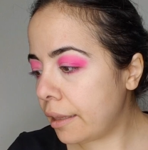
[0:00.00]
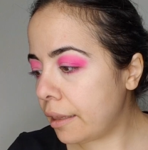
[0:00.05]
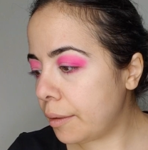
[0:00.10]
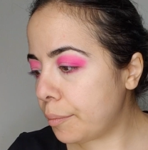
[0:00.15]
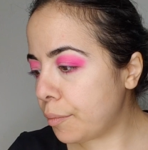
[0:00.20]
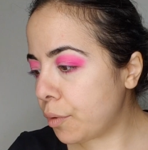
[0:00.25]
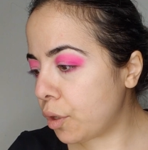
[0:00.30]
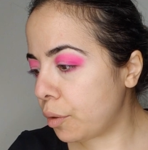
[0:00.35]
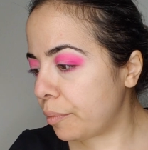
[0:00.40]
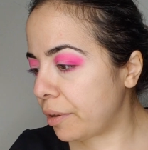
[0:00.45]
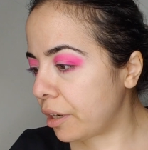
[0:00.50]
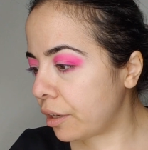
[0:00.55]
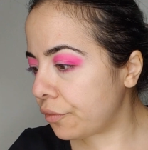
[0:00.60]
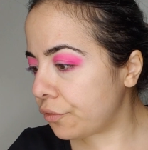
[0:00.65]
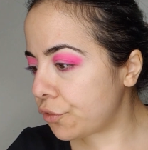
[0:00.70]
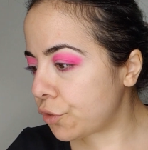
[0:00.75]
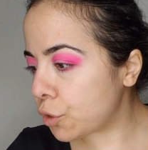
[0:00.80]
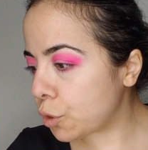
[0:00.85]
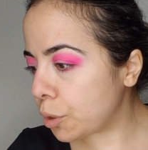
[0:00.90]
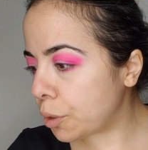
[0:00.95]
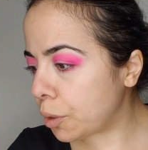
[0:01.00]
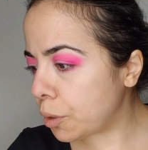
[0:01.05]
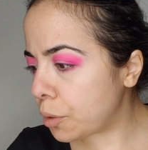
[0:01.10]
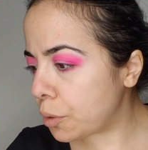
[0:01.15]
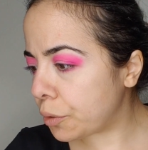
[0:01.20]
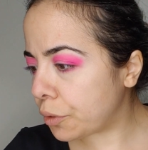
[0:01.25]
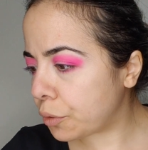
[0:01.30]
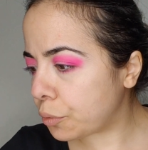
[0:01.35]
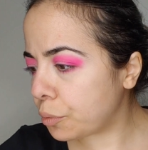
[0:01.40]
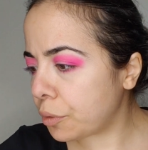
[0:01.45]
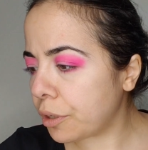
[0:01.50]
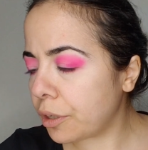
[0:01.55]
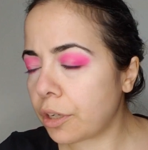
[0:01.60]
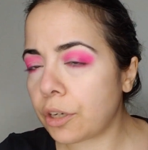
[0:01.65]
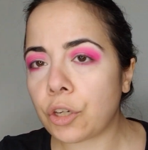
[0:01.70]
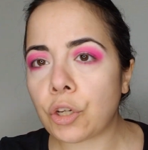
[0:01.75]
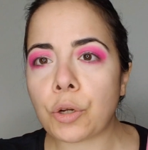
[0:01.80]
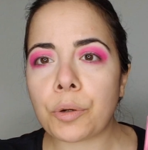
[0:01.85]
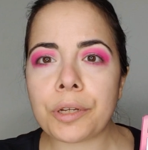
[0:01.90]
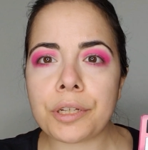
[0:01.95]
The moment of truth. We're
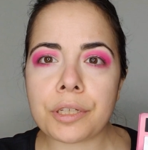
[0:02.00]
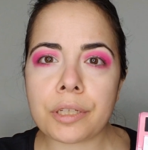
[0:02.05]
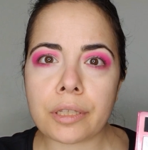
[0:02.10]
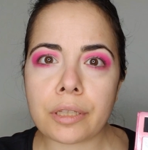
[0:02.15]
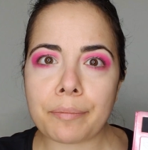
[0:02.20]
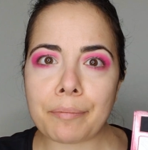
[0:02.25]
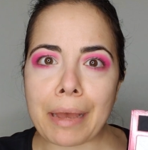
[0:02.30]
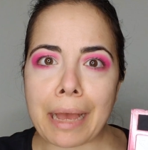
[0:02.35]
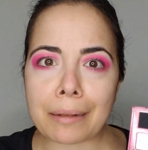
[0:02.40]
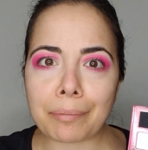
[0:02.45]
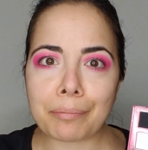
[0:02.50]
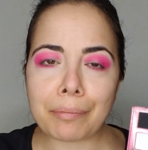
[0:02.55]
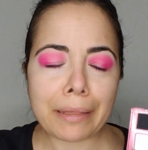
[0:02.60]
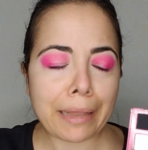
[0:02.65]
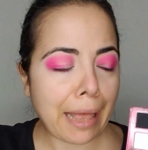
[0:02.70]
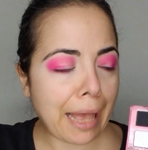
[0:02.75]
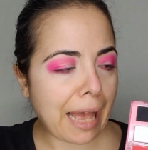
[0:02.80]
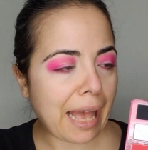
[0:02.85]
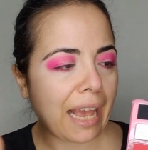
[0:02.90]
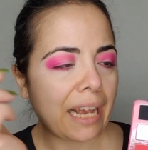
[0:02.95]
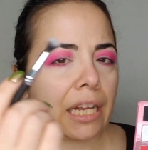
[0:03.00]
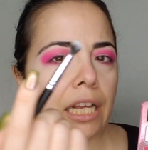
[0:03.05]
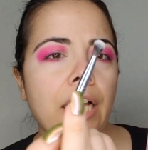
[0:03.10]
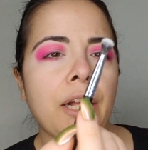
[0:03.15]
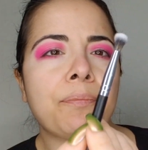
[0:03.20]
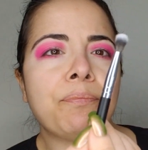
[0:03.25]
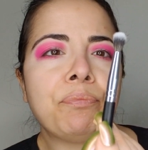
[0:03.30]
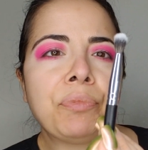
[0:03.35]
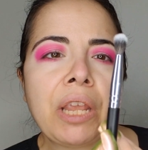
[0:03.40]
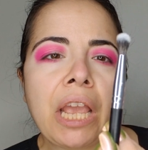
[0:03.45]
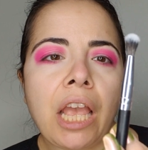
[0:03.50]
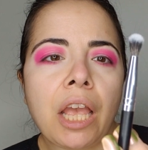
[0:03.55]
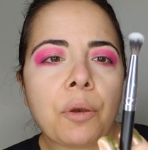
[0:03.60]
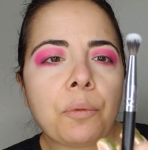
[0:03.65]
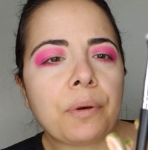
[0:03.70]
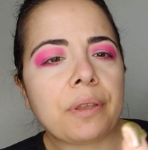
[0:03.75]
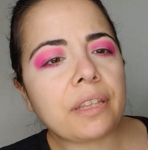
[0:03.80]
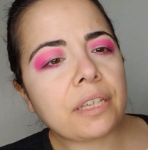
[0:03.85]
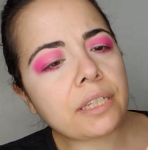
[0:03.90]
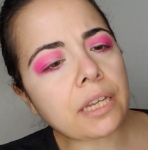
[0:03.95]
gonna go into the matte black
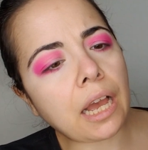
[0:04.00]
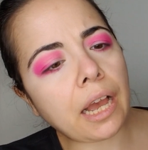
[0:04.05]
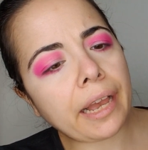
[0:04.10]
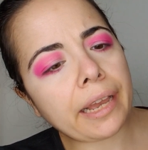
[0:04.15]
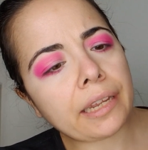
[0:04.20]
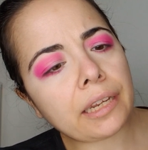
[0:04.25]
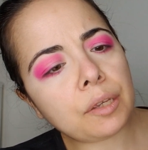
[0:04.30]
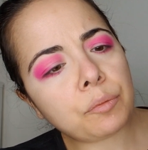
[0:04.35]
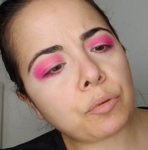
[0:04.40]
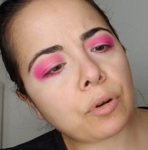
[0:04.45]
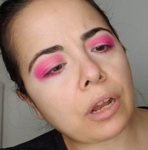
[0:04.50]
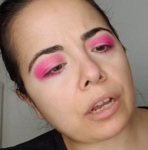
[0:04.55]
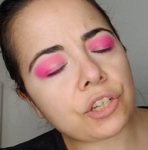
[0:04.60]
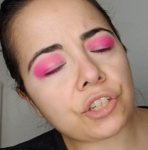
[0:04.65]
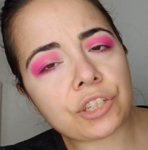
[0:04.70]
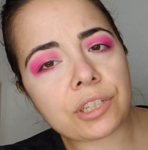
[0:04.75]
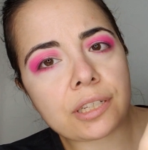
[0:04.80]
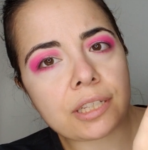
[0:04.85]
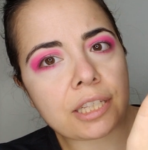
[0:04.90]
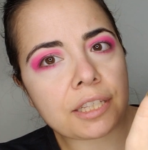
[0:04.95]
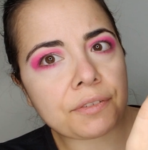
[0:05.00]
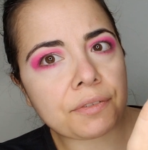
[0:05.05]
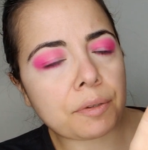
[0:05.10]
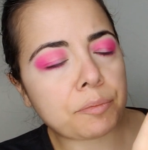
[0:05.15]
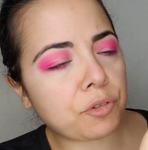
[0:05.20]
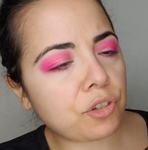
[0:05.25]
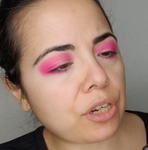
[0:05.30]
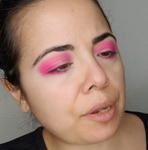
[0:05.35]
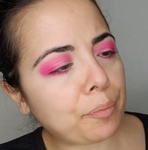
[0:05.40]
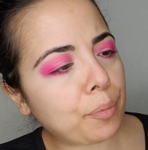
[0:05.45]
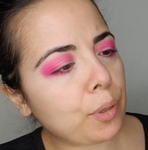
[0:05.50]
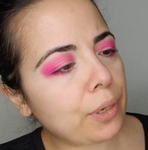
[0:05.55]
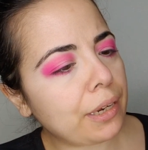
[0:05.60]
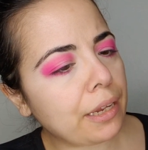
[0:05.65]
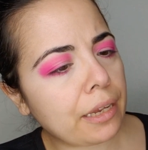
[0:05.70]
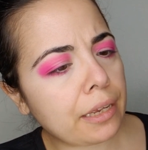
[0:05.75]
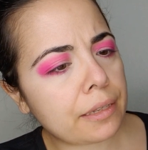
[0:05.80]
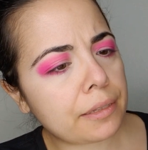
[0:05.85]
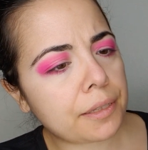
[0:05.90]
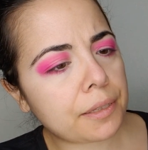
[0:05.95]
with a tiny brush. This is from
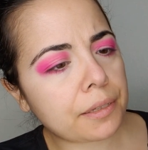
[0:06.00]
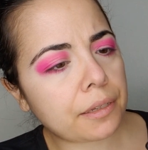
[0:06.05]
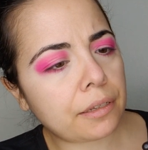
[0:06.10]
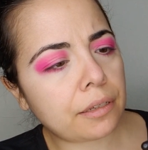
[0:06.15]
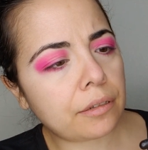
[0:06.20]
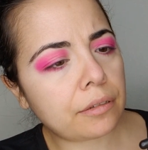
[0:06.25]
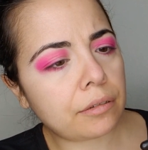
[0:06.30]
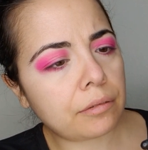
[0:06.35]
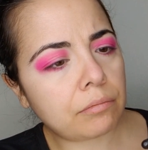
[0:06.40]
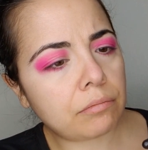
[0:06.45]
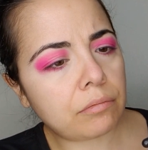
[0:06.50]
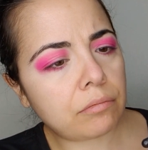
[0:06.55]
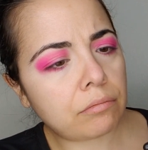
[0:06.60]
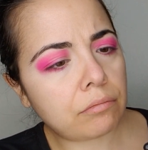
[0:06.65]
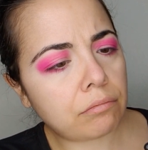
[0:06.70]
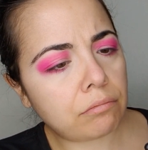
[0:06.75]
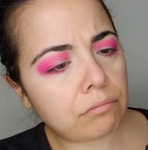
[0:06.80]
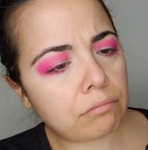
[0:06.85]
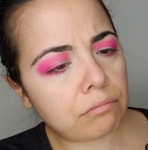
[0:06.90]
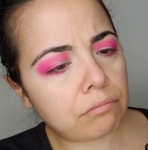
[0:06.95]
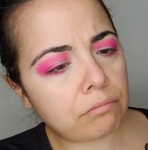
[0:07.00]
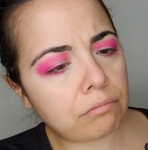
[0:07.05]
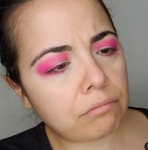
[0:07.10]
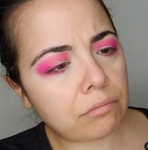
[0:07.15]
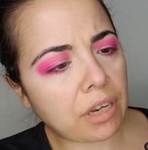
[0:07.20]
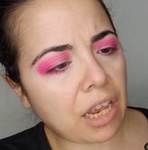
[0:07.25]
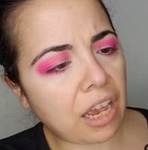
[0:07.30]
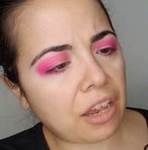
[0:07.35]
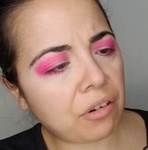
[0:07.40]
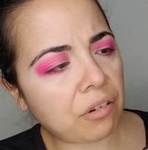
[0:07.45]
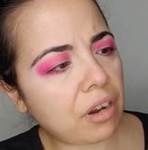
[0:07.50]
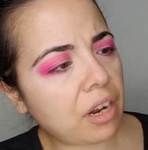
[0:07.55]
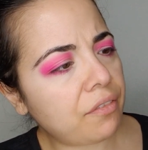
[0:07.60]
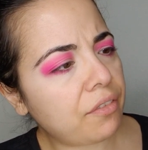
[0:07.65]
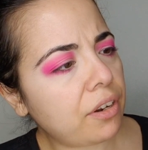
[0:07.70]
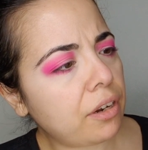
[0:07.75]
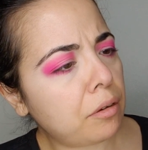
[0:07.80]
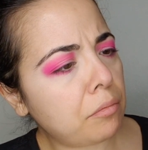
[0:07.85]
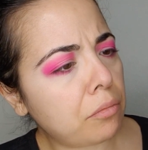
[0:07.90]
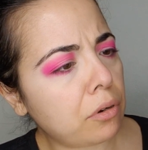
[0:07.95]
Japonesque. I don't have a
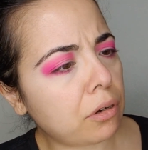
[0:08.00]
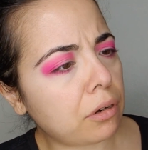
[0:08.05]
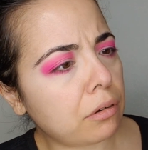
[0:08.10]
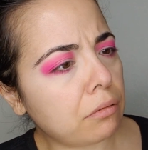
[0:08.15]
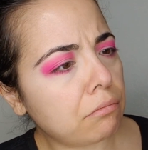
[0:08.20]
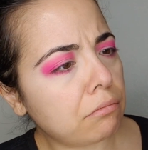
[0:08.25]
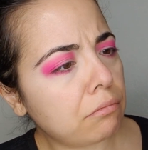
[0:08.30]
number.